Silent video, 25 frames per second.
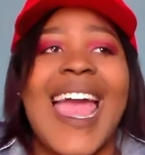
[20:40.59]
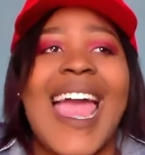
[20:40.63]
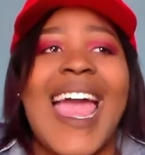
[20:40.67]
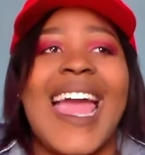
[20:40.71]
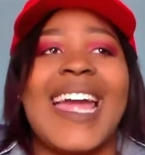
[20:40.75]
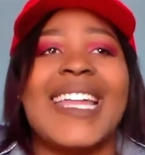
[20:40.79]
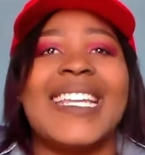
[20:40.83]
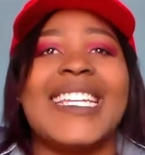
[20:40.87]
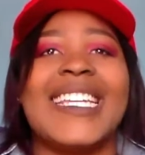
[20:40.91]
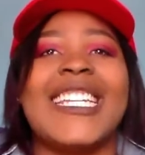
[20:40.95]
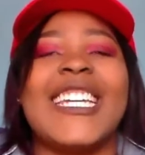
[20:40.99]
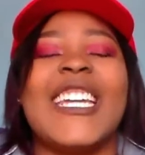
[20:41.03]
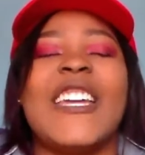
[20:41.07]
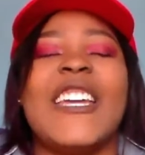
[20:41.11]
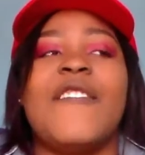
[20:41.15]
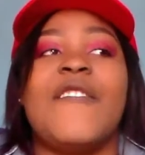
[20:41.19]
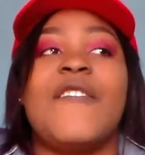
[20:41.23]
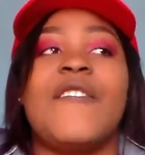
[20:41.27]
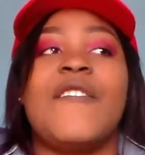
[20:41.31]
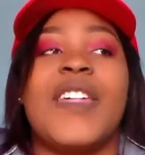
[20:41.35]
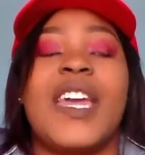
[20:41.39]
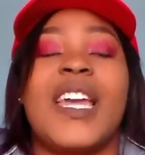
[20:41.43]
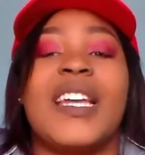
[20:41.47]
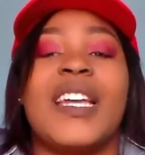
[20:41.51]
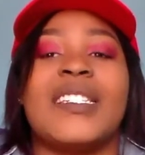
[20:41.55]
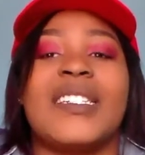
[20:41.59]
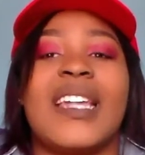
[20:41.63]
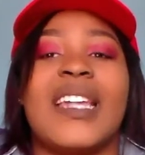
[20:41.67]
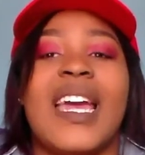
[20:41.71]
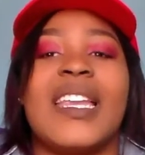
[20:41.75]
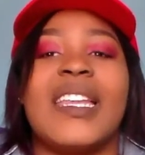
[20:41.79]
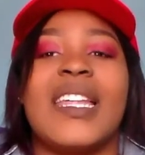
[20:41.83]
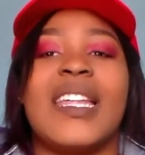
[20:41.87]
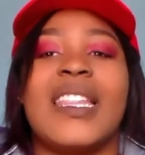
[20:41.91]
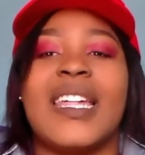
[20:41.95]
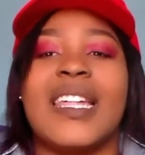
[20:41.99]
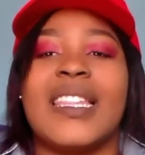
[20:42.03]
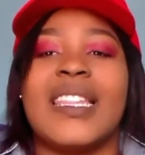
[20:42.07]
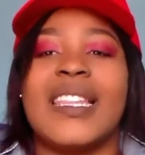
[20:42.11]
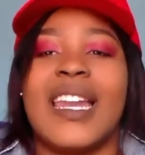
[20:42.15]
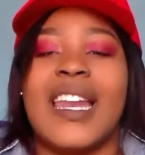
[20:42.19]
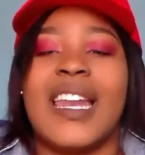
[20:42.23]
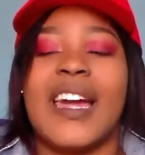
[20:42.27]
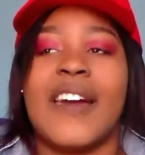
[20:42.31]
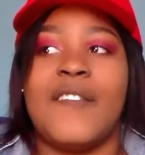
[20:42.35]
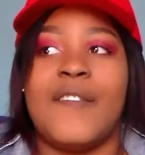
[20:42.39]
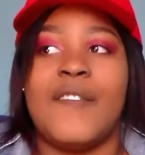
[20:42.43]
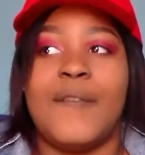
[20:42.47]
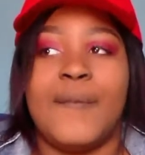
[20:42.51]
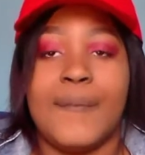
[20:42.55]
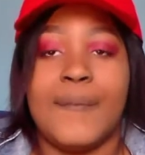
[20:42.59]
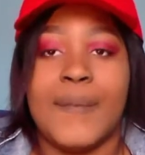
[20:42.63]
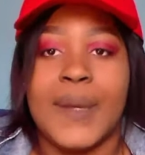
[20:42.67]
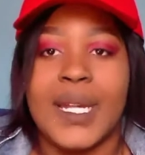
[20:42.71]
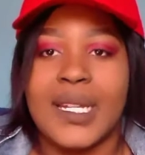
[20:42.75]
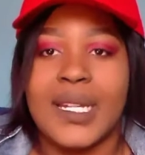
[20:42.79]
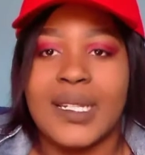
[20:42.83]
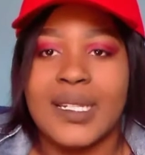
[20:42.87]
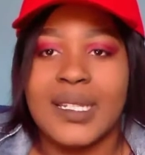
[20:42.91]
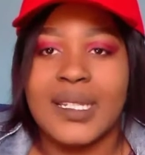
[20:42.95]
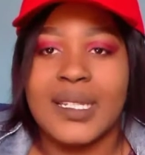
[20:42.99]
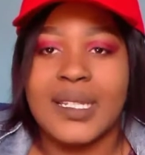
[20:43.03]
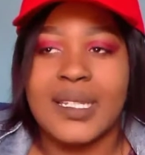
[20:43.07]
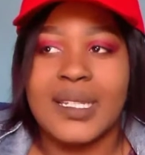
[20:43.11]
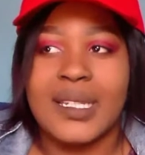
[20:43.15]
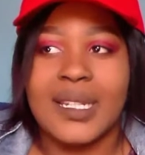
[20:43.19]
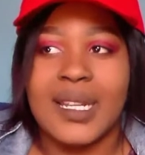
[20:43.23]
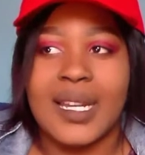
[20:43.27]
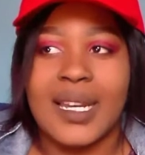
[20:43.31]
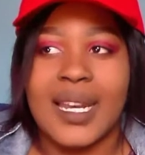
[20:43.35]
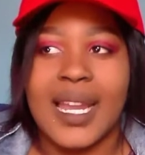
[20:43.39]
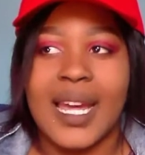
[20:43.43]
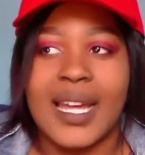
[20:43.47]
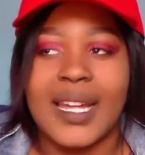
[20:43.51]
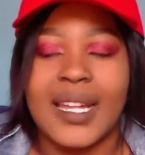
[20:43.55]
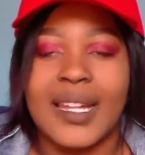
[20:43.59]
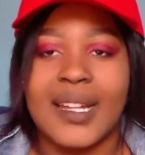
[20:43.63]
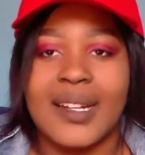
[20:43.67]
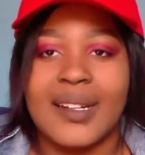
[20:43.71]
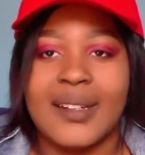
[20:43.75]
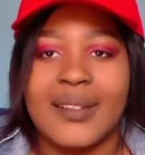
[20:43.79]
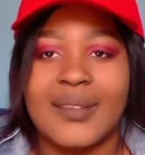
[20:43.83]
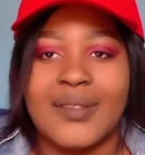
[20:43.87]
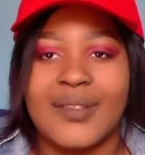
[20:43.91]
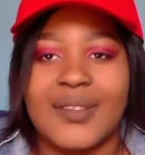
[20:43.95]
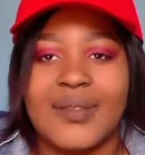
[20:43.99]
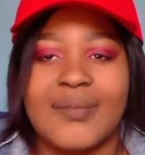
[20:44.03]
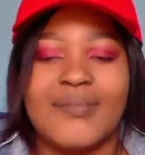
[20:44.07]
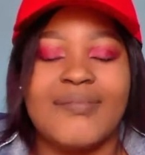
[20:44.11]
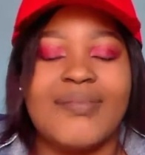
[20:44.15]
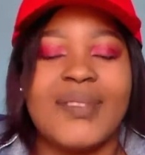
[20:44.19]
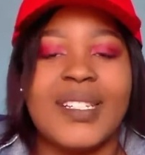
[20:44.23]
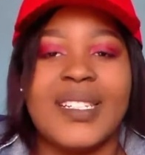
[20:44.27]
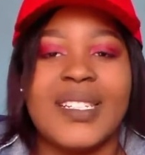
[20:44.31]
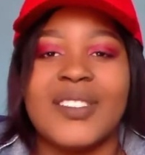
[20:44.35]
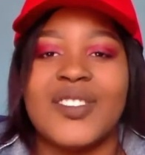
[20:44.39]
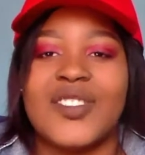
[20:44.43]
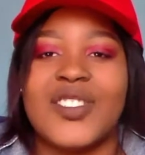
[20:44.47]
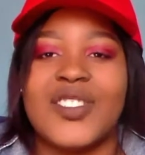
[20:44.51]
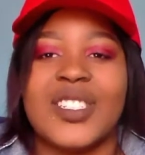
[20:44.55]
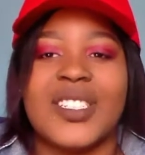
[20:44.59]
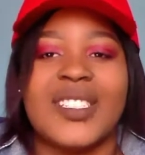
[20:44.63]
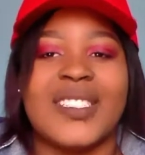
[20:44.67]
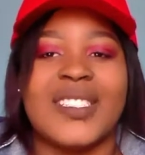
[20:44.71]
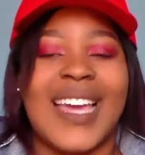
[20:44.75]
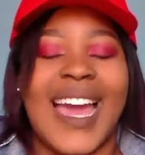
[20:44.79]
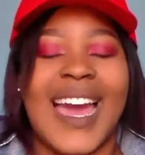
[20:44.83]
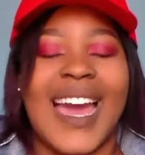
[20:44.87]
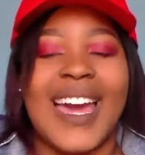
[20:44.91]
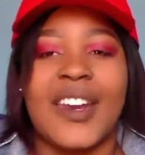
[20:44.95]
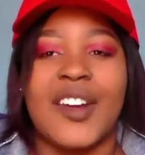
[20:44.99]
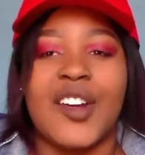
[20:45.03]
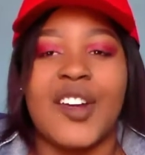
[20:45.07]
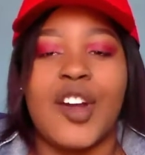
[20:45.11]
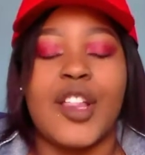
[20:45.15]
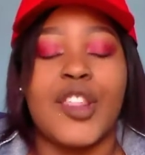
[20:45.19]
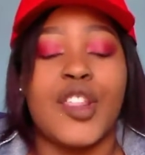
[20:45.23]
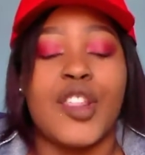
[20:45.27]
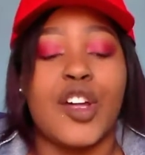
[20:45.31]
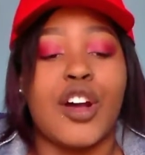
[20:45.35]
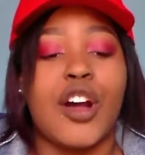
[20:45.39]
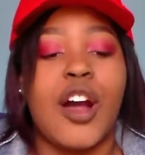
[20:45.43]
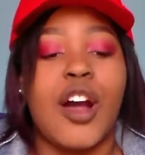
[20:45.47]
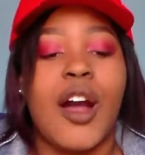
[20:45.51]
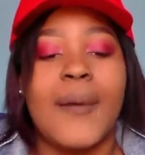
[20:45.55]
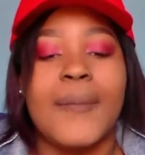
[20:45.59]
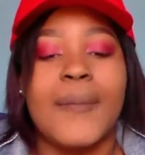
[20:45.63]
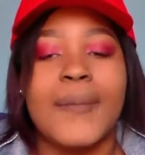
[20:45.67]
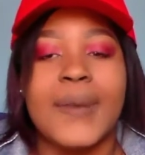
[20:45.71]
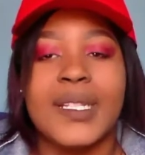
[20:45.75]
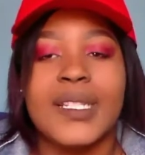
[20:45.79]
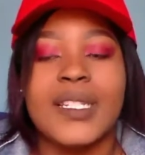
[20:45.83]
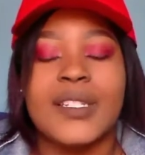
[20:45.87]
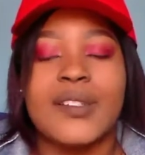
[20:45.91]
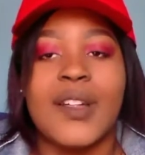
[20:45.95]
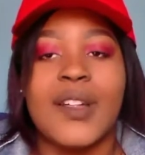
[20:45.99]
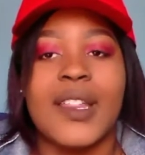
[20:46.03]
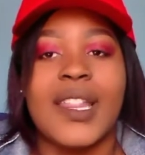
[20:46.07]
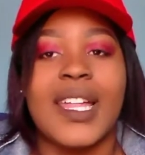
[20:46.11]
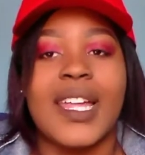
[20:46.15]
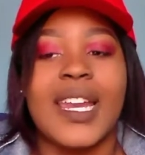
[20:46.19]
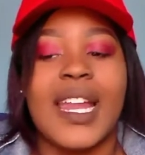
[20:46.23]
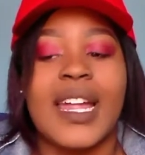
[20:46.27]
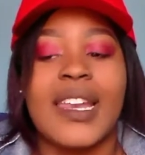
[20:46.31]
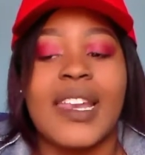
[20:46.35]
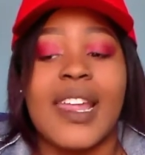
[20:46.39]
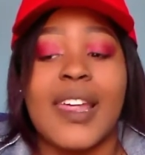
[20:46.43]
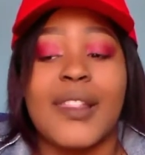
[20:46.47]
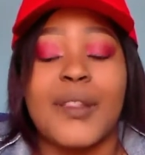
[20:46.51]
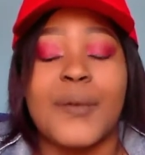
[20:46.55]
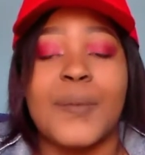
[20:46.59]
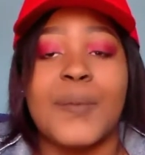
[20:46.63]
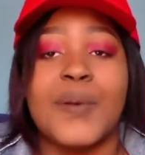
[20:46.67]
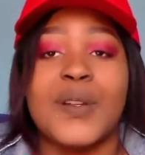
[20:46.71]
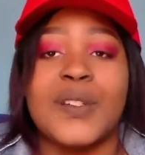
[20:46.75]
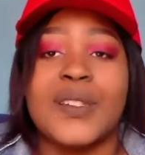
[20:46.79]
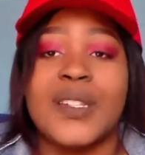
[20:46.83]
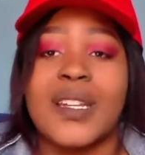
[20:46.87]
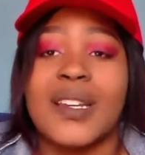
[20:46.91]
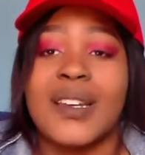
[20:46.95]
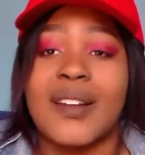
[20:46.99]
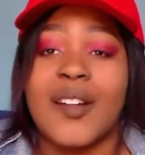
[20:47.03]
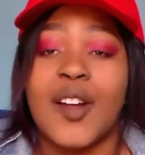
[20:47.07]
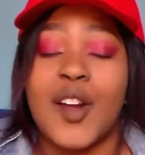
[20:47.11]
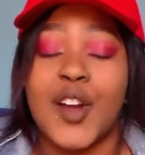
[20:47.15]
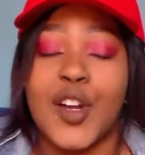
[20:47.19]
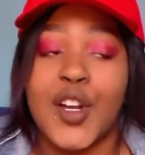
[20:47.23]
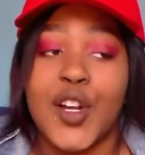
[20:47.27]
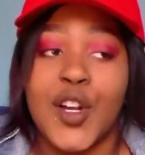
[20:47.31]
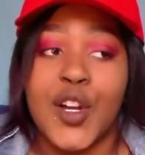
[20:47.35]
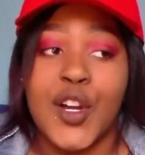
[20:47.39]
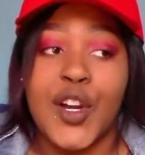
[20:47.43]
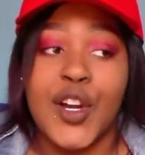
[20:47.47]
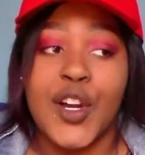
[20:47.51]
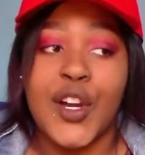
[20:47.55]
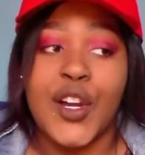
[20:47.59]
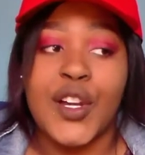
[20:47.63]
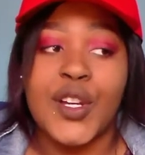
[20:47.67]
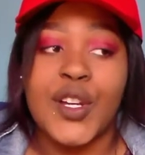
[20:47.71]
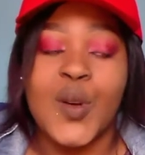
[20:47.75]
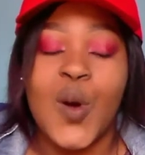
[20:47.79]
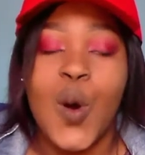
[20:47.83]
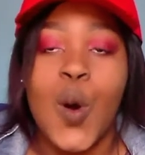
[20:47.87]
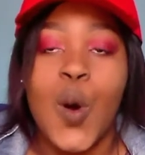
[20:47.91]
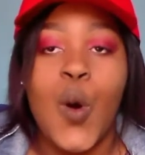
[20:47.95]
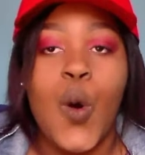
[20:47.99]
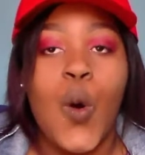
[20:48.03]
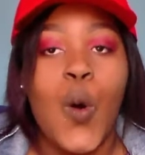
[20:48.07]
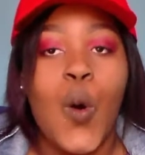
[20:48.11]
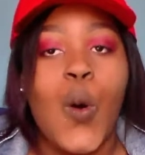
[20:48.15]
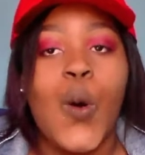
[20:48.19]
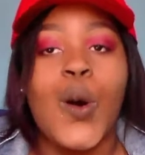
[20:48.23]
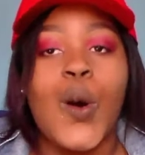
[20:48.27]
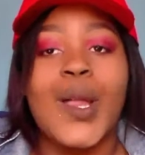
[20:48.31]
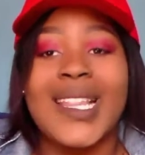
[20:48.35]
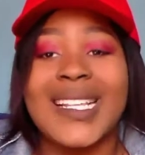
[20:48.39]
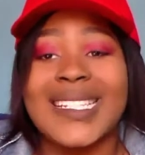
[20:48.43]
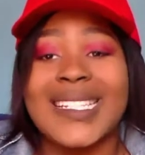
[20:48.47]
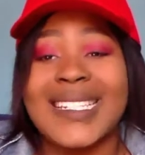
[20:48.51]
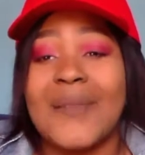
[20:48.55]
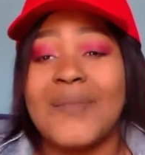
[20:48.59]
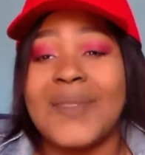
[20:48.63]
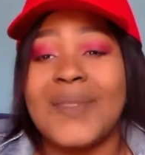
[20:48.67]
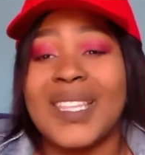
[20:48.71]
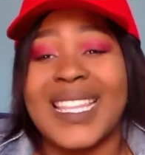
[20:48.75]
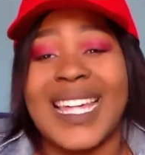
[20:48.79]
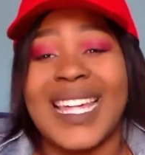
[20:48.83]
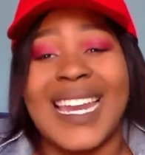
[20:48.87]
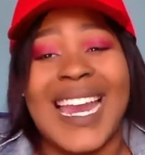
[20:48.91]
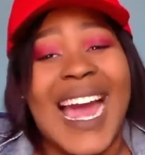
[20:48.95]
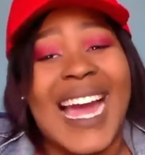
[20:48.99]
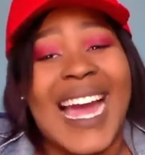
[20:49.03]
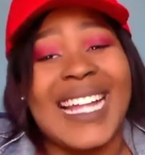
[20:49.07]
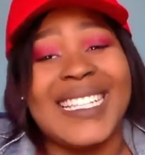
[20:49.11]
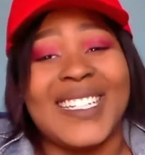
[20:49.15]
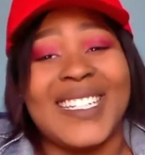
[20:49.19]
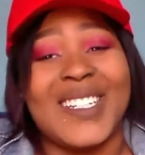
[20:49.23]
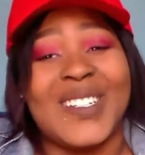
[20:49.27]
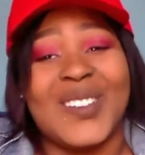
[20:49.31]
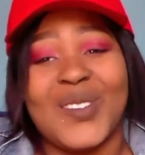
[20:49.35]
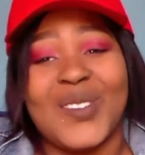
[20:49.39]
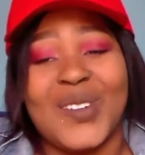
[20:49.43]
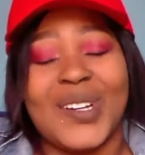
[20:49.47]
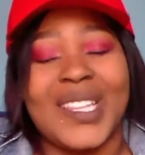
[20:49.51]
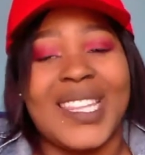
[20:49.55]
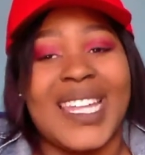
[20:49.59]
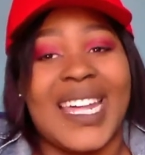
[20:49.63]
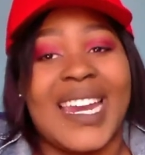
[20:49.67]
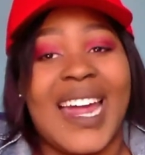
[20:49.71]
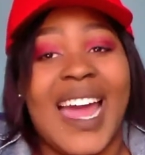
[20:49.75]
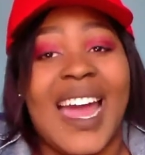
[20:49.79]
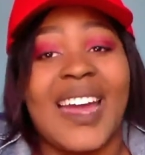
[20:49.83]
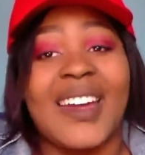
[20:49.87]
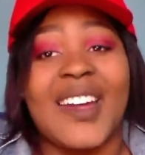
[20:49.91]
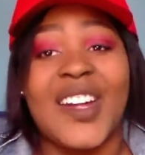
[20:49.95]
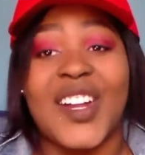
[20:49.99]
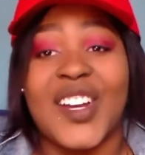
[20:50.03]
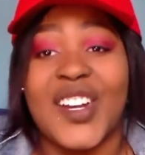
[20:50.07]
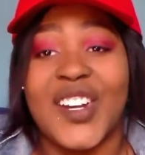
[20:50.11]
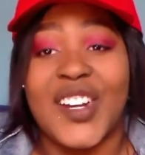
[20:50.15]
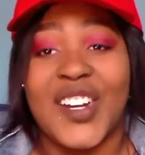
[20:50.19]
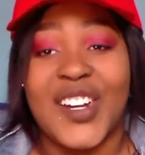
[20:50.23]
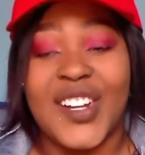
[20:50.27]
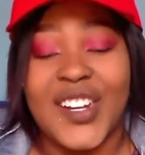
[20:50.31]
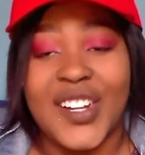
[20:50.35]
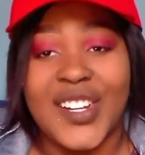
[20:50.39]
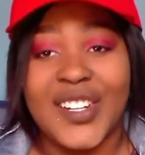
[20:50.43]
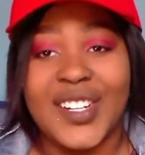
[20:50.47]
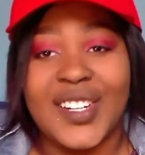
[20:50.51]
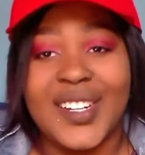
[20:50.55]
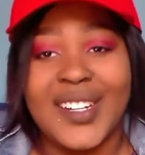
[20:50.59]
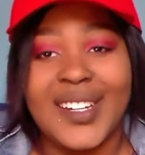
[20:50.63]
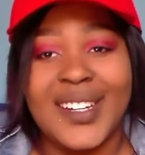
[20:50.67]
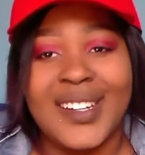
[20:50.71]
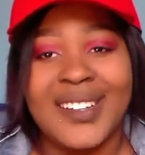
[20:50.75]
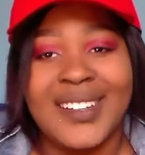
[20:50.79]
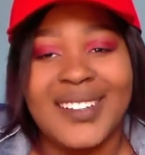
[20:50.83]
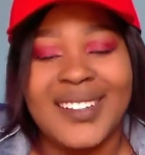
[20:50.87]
And if there is anything that I've missed, like, please just add it on the comments so that another person can learn, or there's something that I didn't know that I can learn,